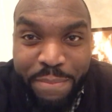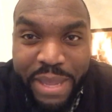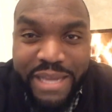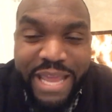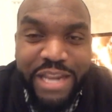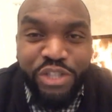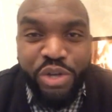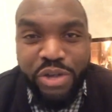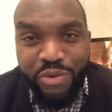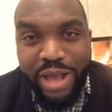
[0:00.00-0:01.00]
Big Daddy
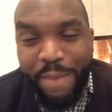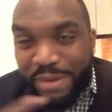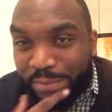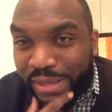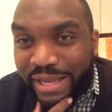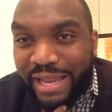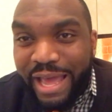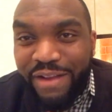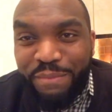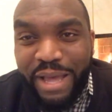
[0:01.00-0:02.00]
Trucker, who happened to be a
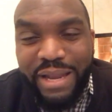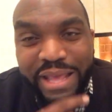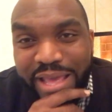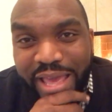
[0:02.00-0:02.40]
client of mine.